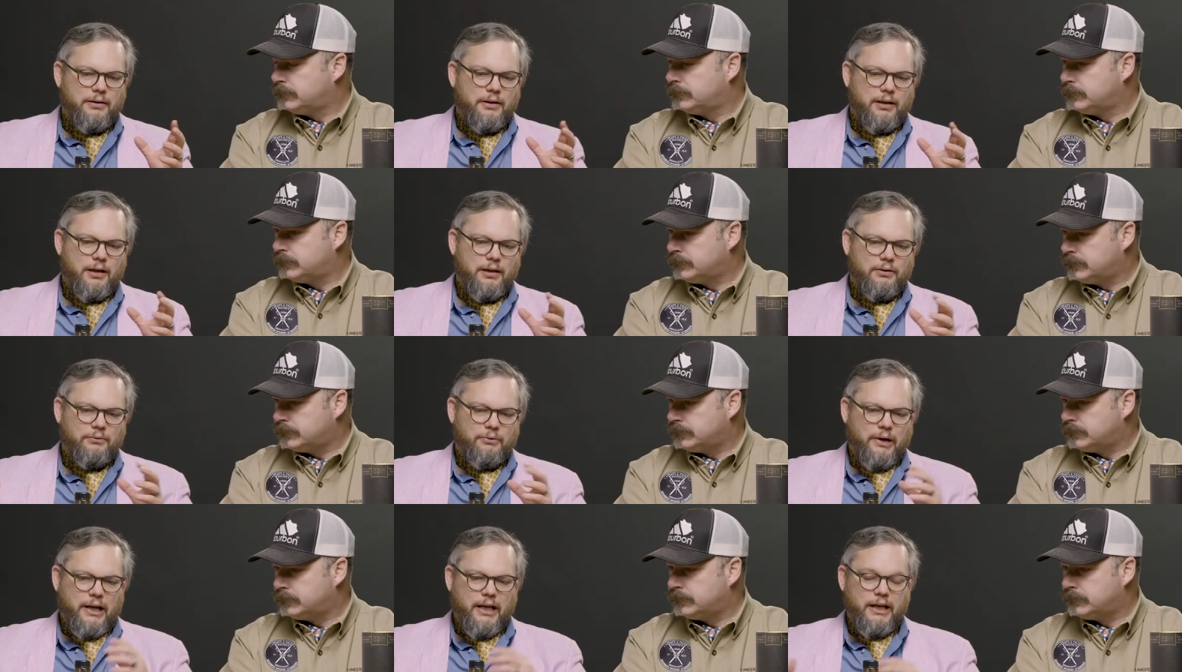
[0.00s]
Speaker 1: It
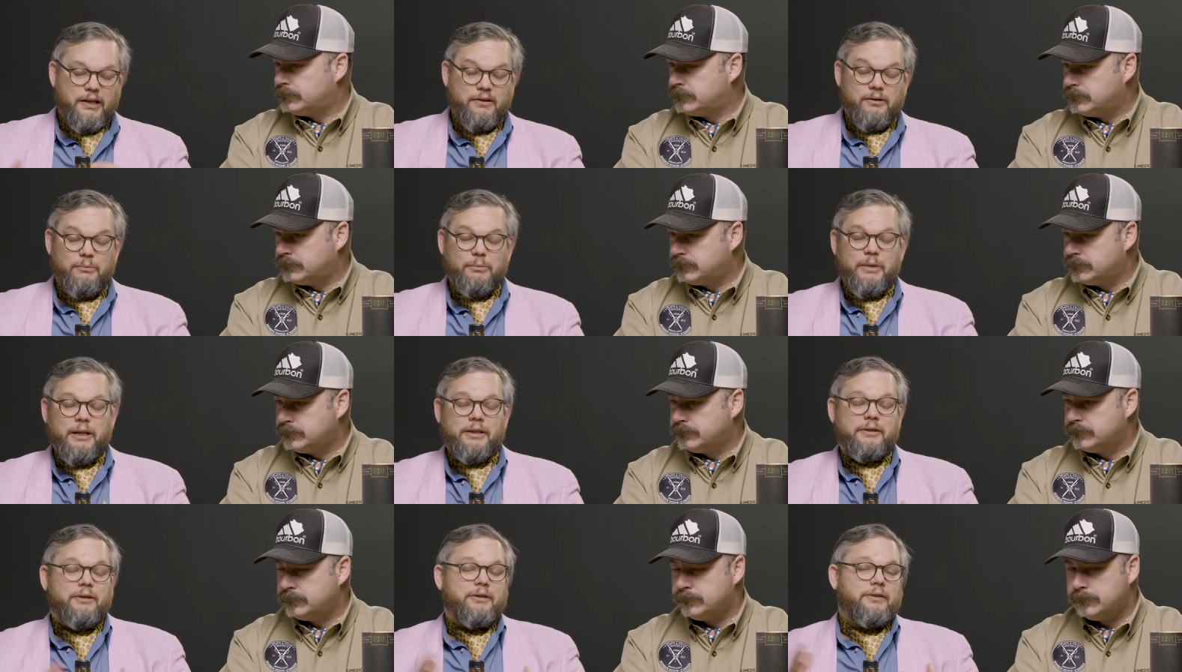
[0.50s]
can range from
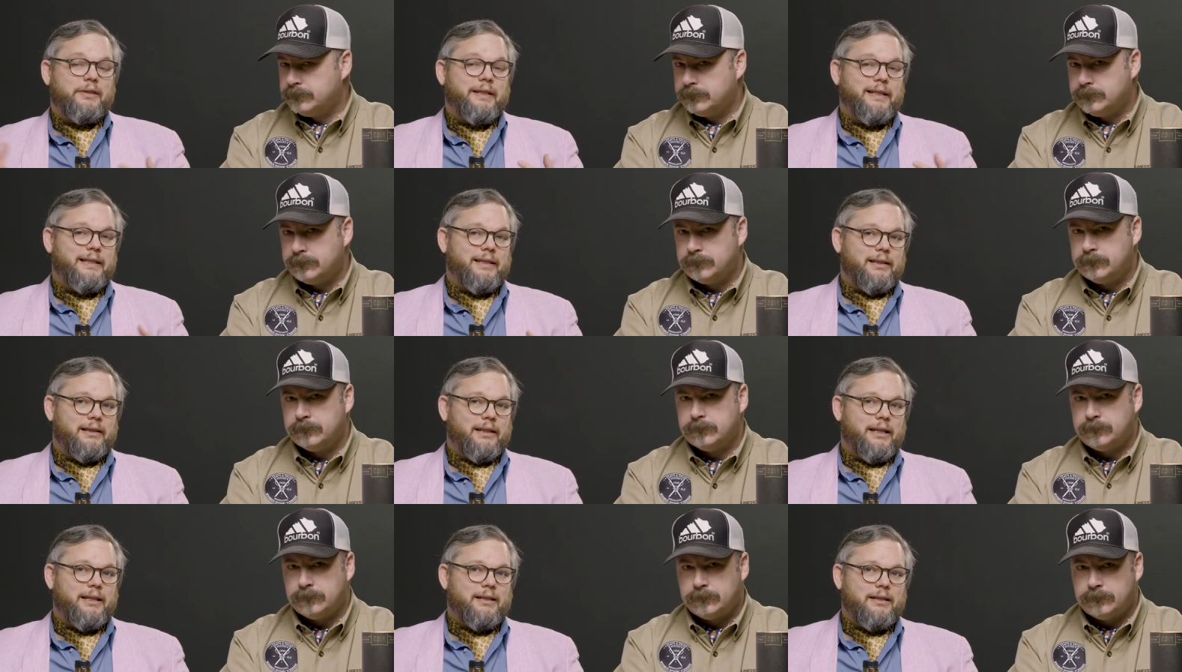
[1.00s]
like their
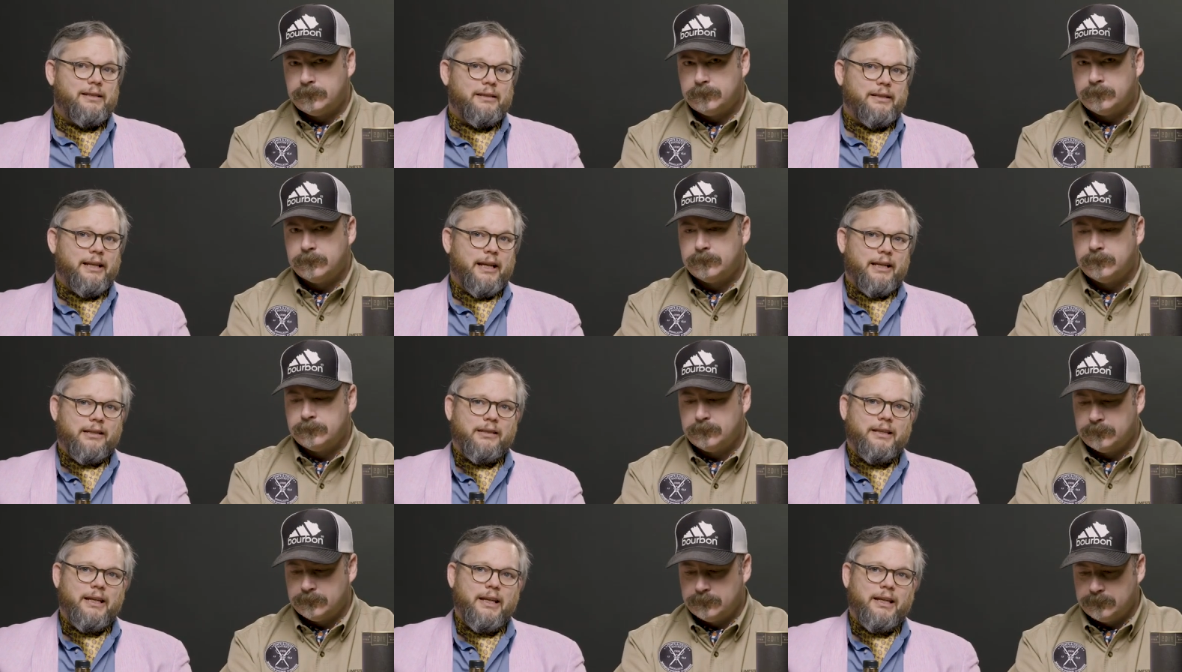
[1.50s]
distillation
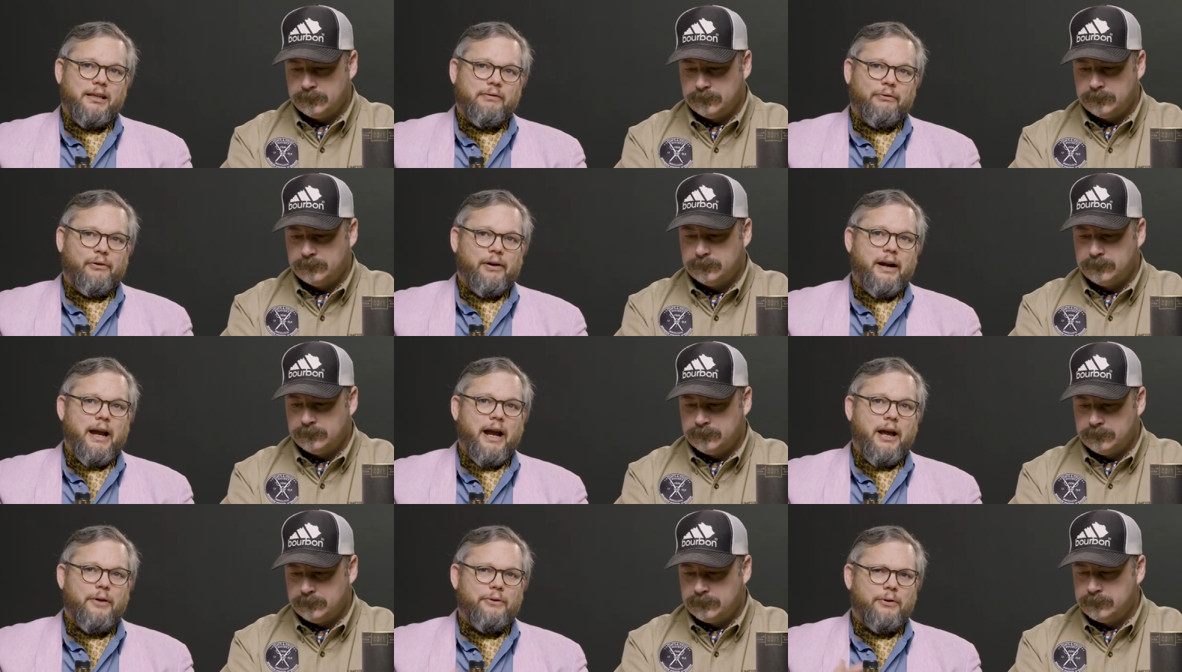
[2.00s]
techniques for
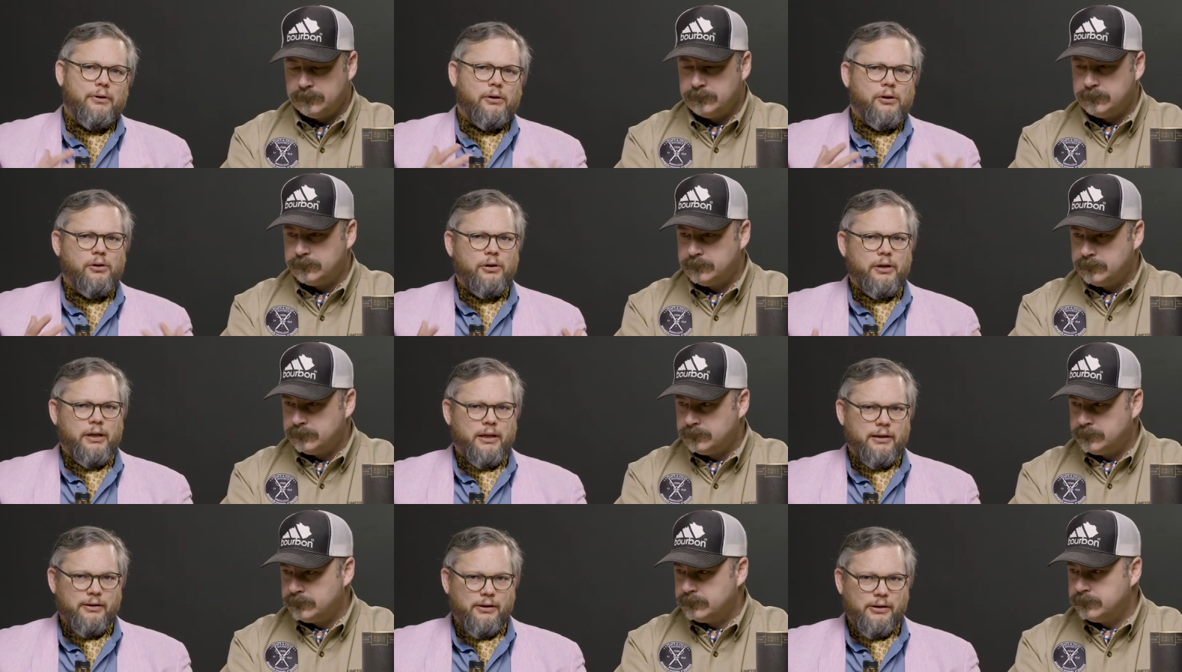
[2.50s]
how they're
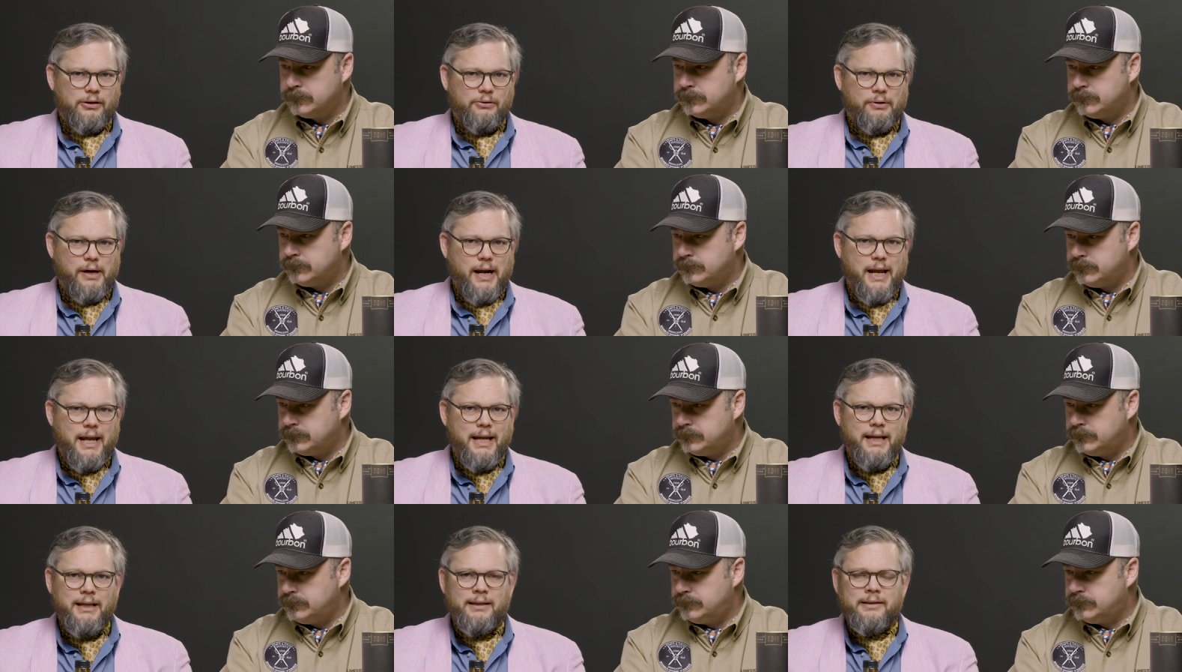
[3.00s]
cooking the
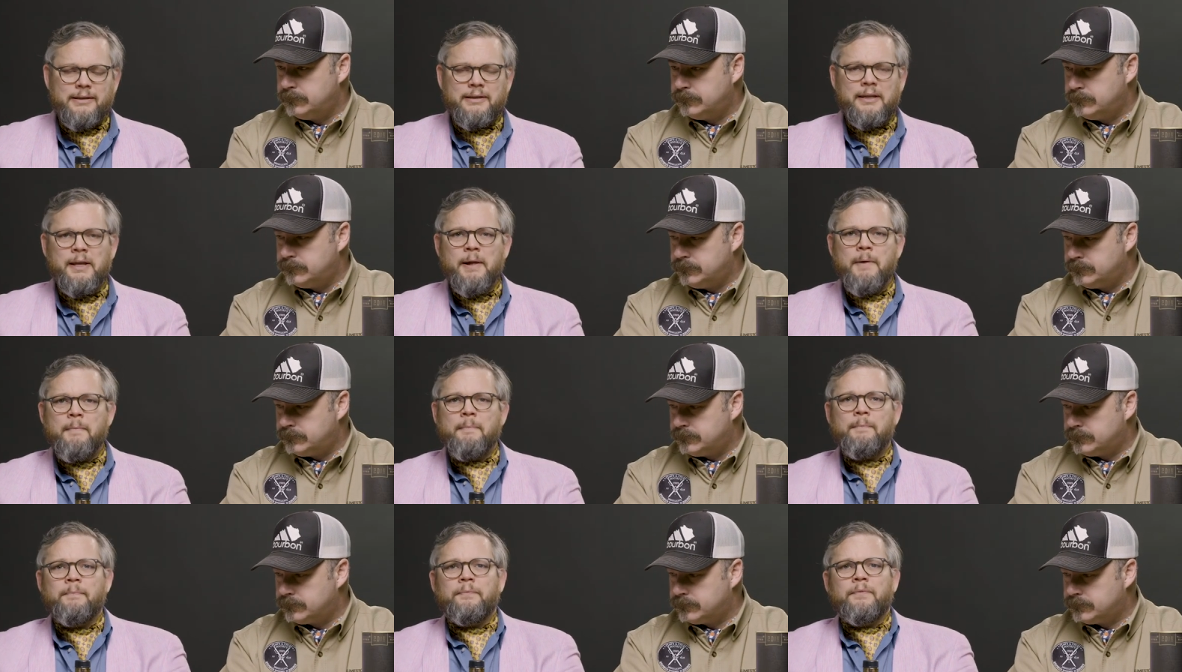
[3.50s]
grains
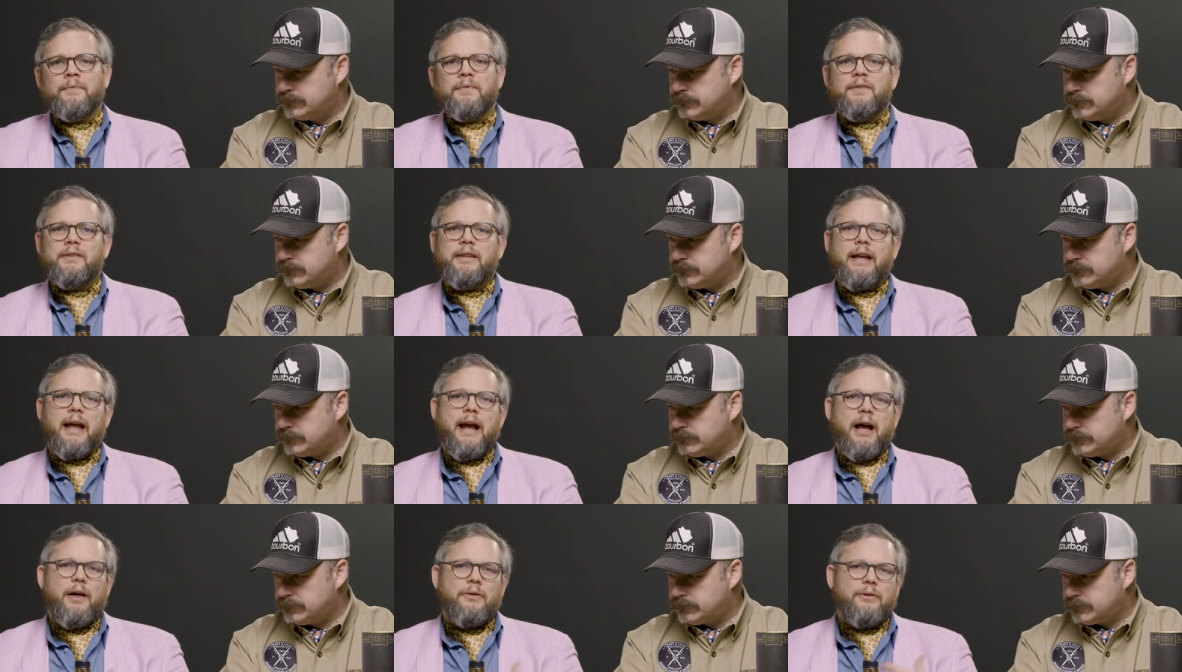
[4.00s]

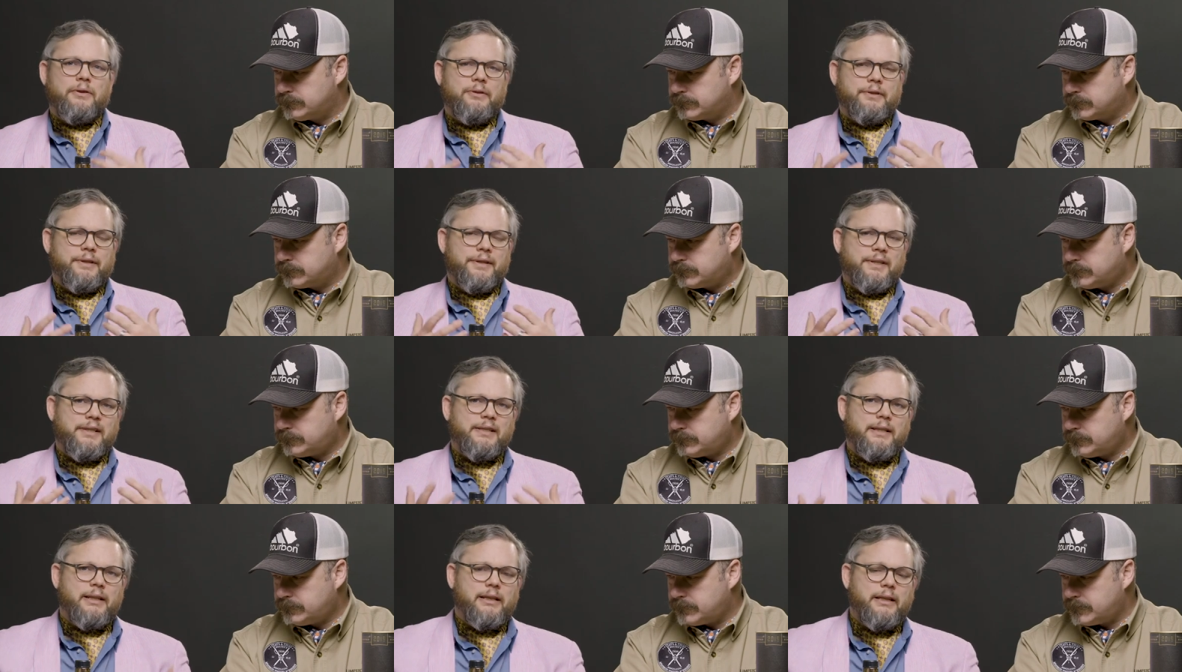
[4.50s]
to how they're
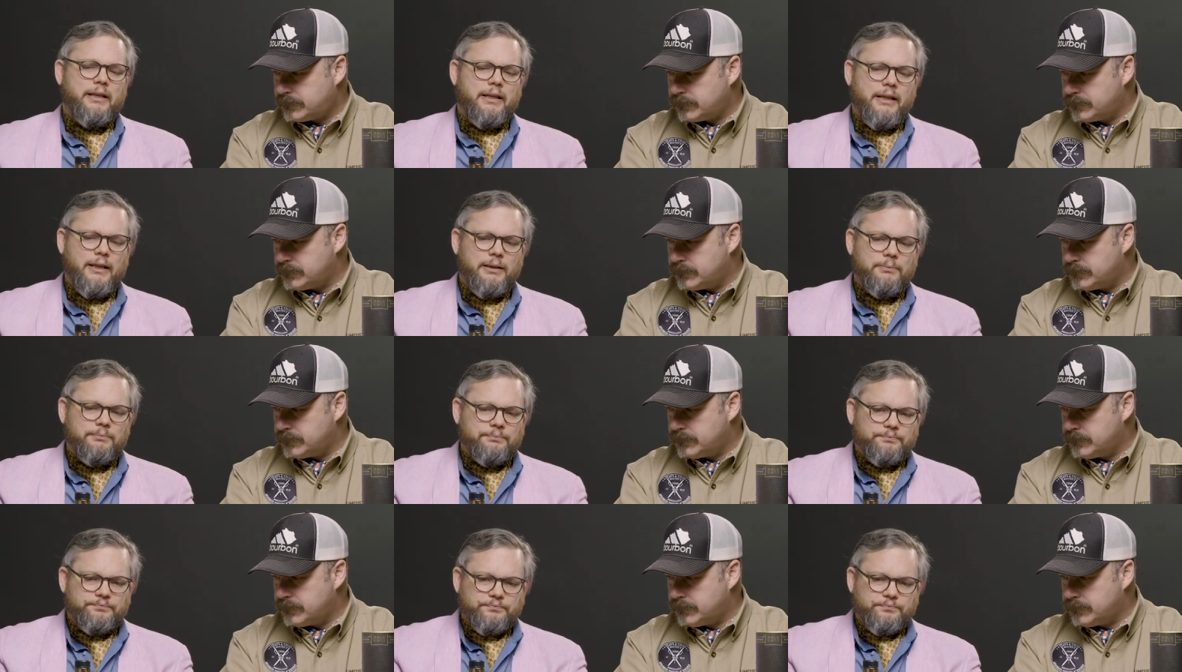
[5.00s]
distilling it.